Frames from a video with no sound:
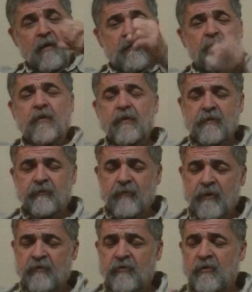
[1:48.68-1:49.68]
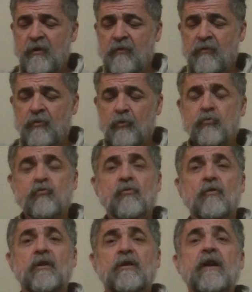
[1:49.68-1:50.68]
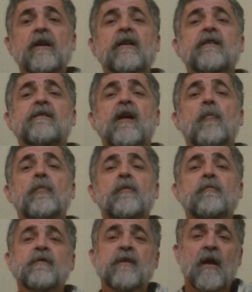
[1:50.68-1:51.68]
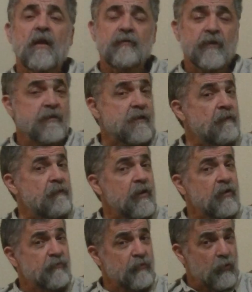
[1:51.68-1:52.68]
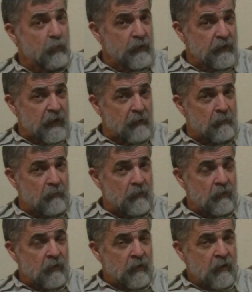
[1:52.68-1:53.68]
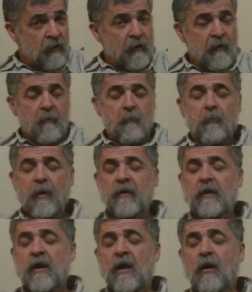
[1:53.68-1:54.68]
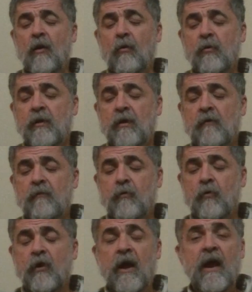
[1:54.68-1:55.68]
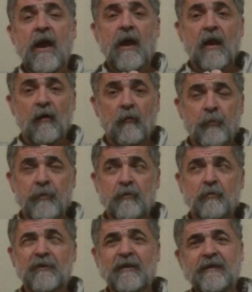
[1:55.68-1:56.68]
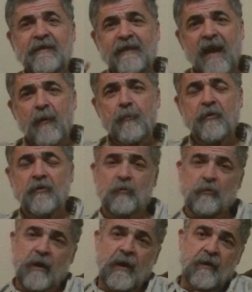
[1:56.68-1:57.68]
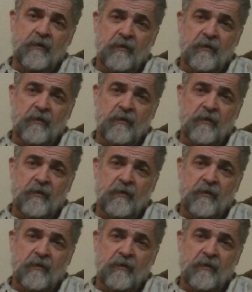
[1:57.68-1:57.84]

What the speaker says: First reason is usually they accept themselves that something is wrong with them, but they are looking for help to adapt to that.